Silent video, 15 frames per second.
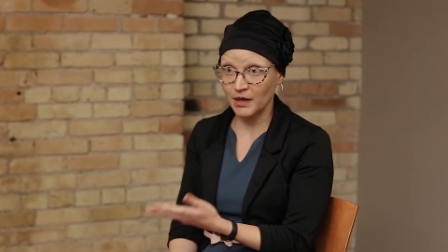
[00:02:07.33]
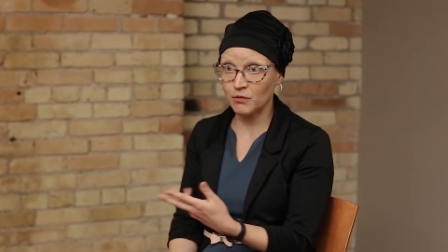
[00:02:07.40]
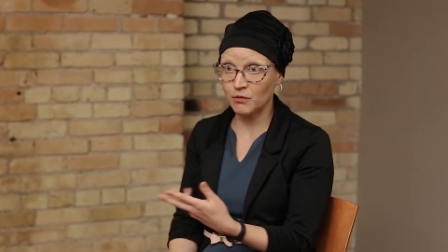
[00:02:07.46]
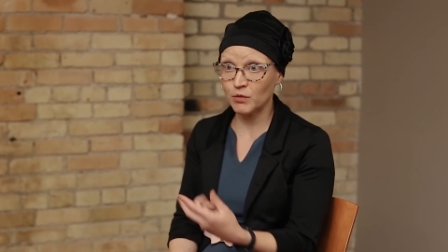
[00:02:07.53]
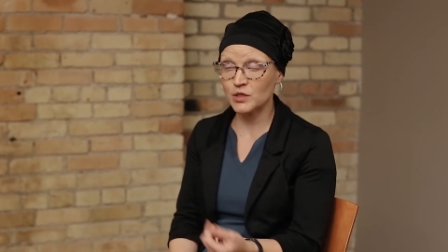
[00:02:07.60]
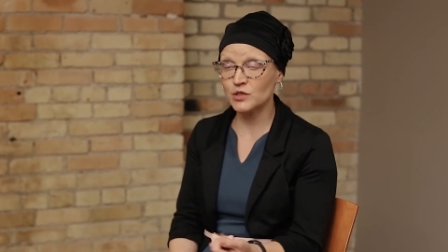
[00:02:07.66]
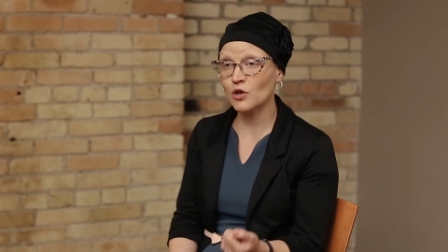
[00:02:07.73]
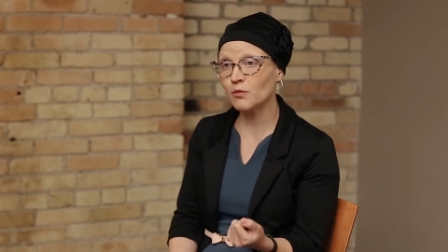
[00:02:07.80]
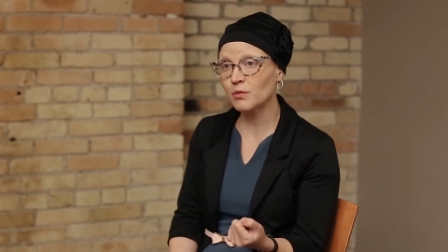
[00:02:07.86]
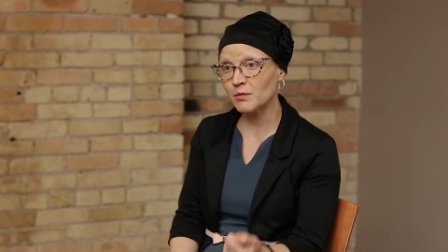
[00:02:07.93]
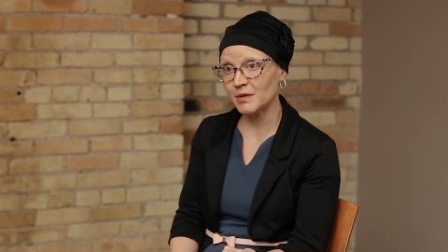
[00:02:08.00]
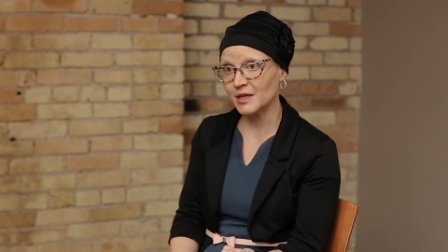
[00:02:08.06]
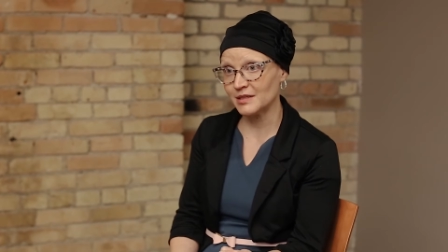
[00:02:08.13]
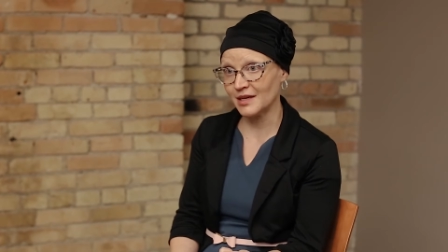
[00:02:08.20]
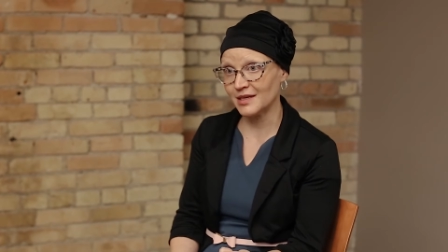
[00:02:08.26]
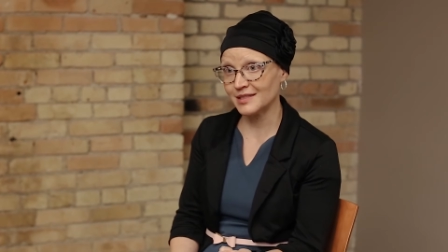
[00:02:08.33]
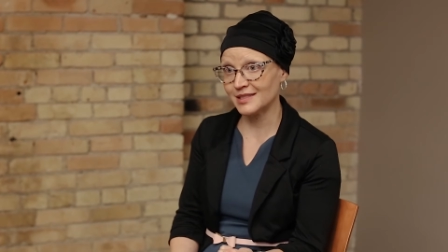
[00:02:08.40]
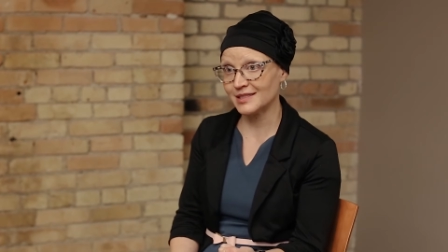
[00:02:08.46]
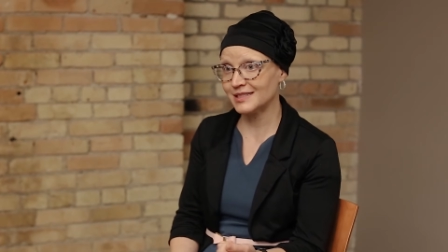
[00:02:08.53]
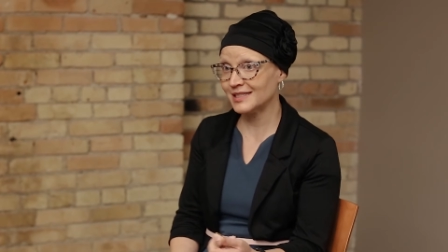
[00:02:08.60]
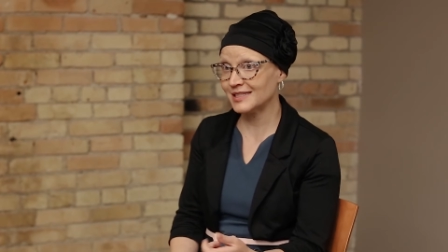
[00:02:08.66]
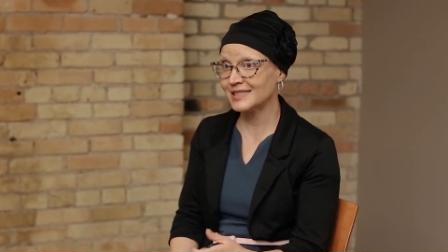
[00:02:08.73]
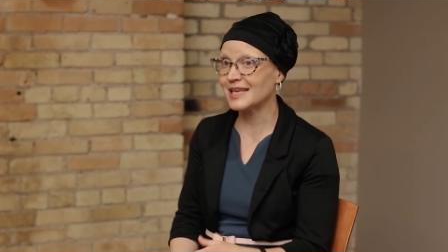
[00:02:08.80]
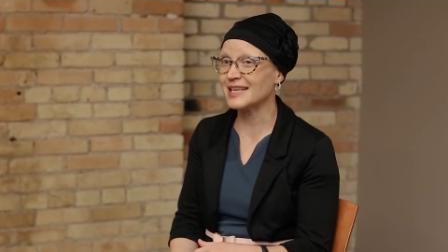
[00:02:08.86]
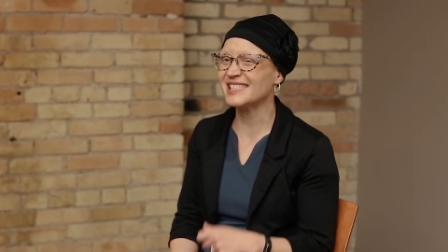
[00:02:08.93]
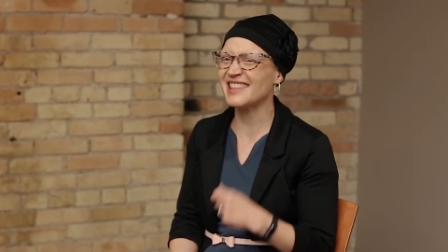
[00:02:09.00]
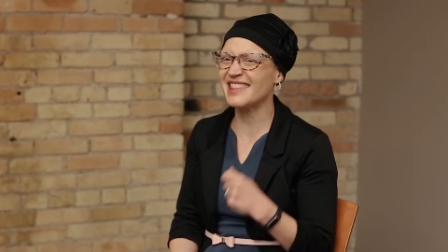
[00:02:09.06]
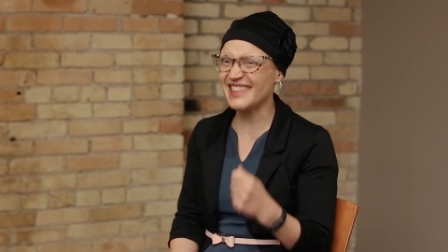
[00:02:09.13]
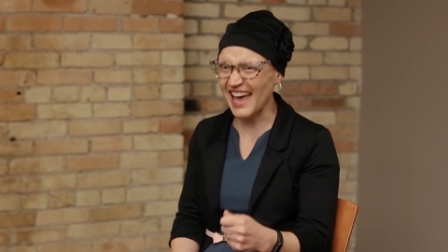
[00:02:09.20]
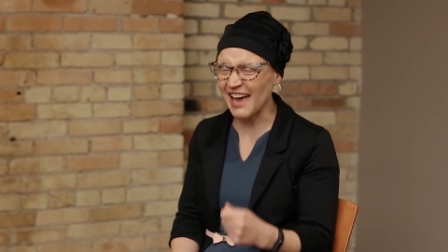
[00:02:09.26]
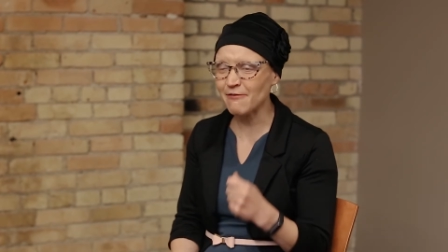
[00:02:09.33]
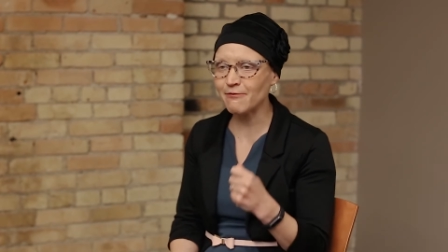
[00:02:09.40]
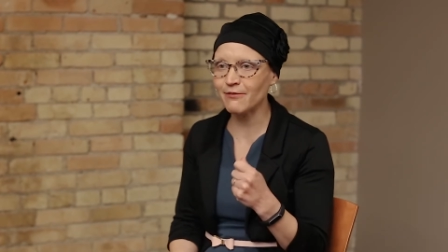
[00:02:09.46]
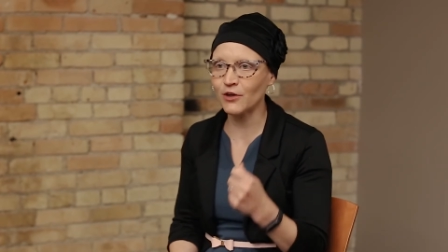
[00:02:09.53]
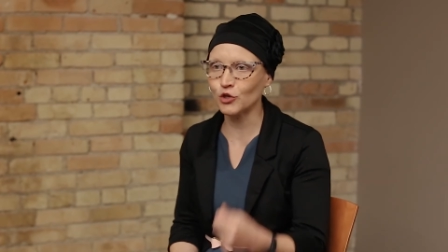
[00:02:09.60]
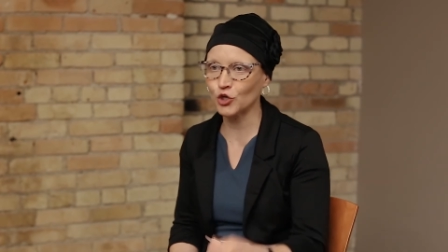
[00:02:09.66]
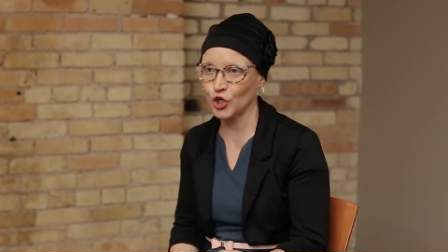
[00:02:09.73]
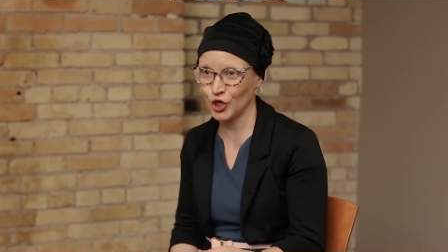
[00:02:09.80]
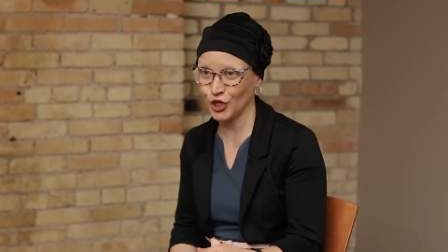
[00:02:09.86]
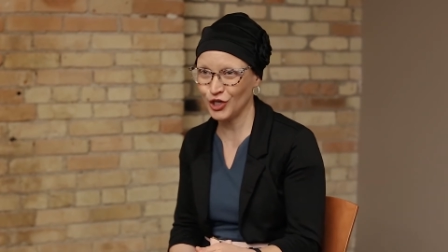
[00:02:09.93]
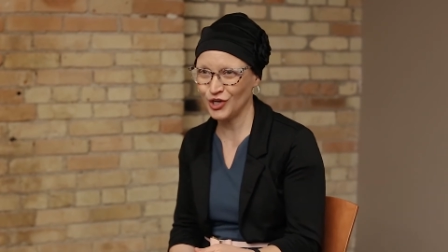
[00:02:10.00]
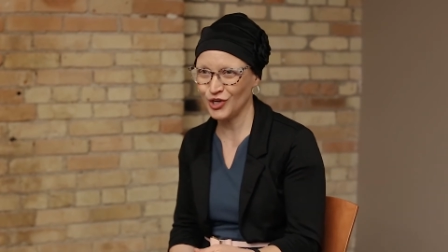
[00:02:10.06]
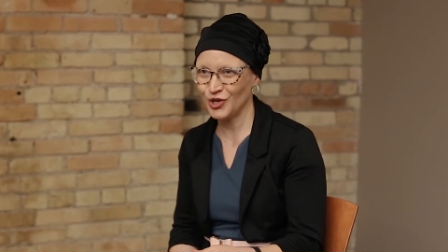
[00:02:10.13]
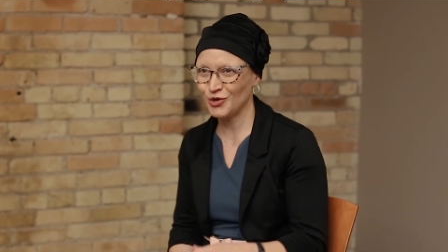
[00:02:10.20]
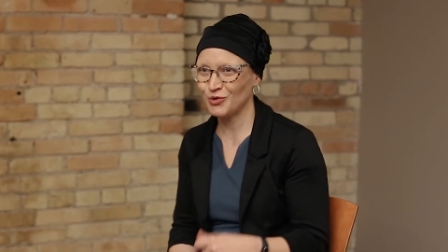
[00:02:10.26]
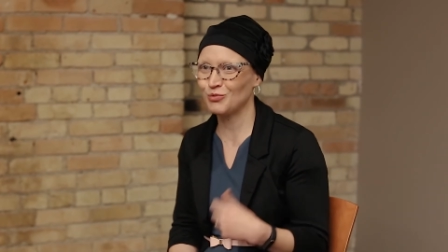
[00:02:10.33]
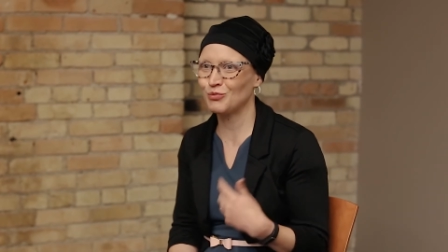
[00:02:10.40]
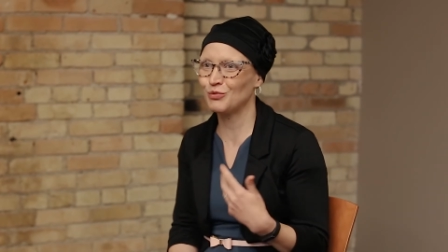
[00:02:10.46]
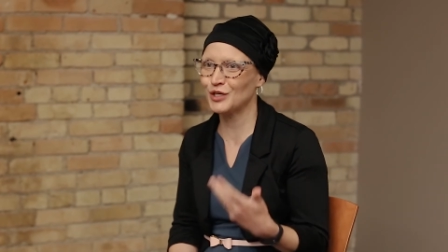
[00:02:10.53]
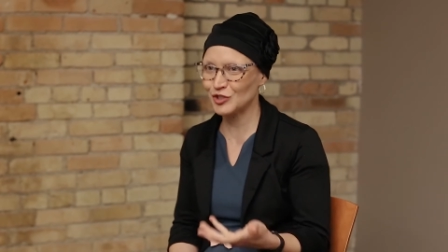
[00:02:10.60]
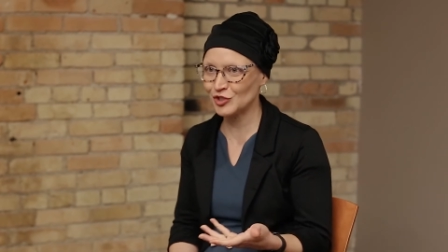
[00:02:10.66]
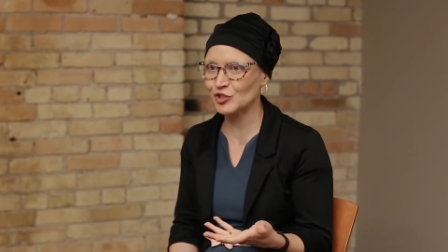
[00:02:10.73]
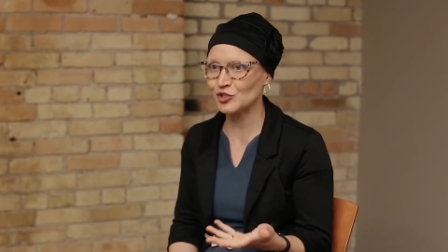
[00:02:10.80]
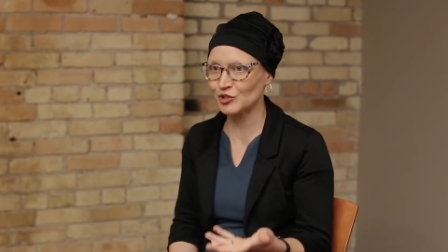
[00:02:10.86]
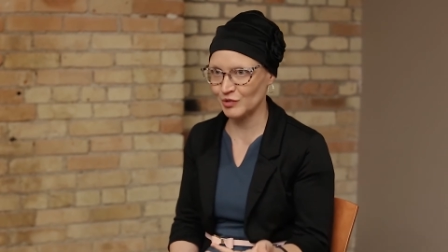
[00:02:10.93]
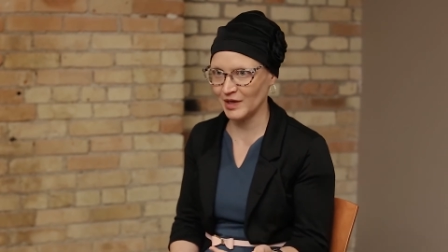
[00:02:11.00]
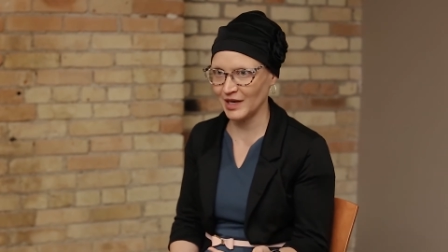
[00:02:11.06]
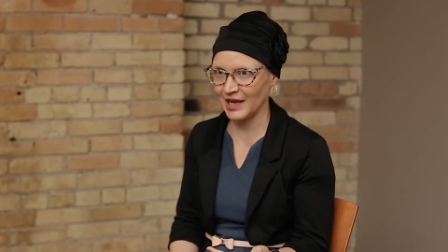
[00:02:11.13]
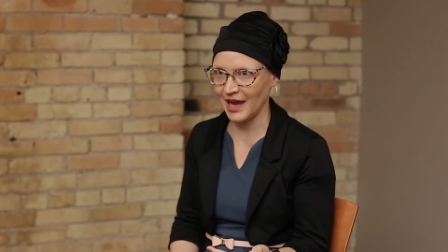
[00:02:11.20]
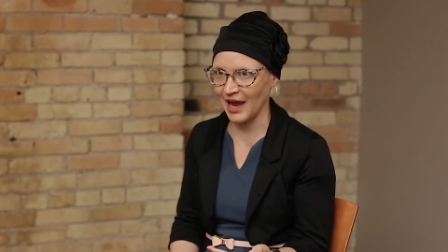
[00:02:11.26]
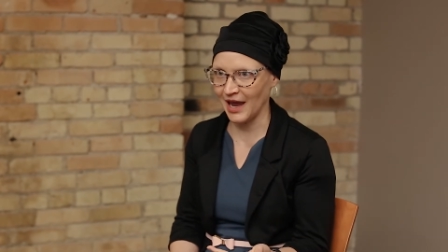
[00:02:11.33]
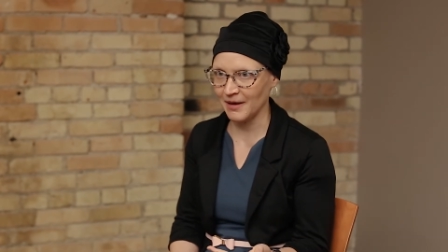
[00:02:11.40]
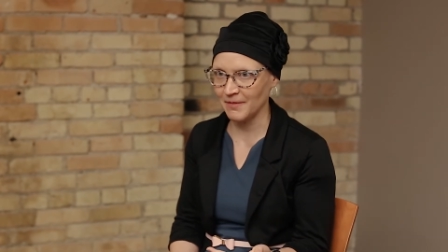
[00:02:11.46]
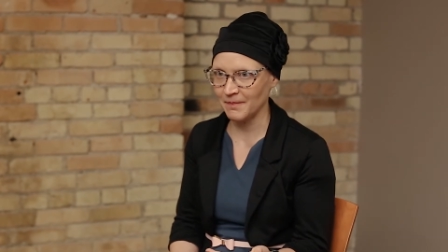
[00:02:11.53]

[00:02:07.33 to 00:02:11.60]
And what dopamine does is it says, that felt good, we should do it again.